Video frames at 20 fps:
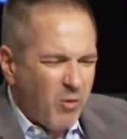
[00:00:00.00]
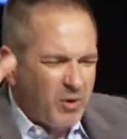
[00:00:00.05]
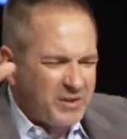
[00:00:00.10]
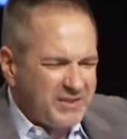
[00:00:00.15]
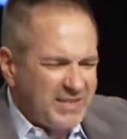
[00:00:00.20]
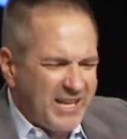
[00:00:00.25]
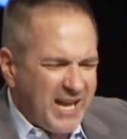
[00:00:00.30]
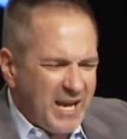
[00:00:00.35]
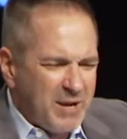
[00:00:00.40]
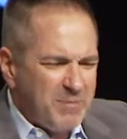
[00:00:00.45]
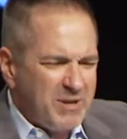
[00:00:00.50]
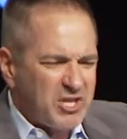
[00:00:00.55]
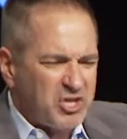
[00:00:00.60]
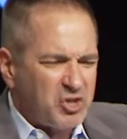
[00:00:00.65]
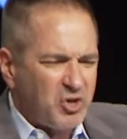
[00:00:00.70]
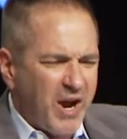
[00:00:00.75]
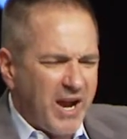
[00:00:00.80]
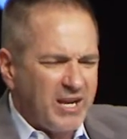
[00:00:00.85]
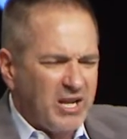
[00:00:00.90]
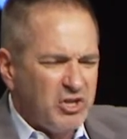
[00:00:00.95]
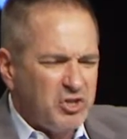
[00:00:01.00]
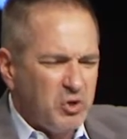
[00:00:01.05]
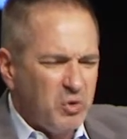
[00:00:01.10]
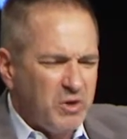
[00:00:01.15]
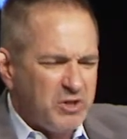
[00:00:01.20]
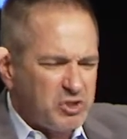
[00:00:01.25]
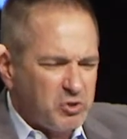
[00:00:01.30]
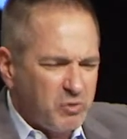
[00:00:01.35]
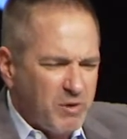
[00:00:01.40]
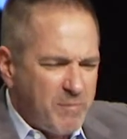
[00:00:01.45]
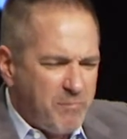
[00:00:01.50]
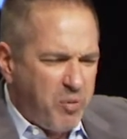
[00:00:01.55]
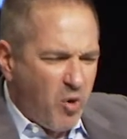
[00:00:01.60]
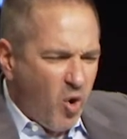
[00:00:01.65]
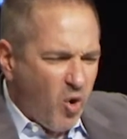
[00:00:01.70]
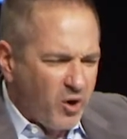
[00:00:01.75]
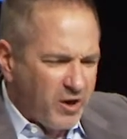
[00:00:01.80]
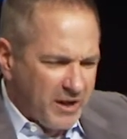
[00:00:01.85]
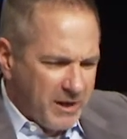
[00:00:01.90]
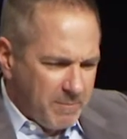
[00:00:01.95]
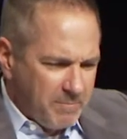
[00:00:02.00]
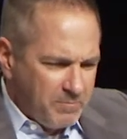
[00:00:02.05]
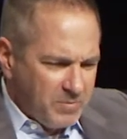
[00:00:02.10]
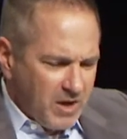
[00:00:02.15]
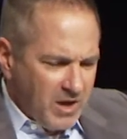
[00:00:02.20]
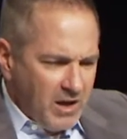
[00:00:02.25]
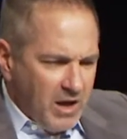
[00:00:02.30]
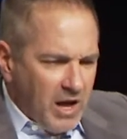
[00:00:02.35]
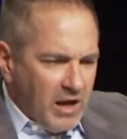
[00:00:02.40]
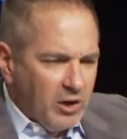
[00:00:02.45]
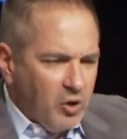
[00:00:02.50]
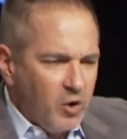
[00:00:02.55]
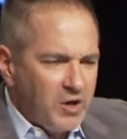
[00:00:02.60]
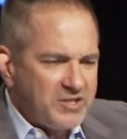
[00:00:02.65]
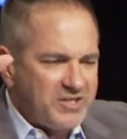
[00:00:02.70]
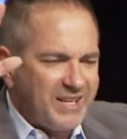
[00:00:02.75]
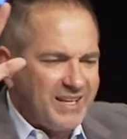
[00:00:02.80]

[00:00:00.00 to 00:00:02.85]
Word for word: what the enemy's trying to do and to report it. Lord,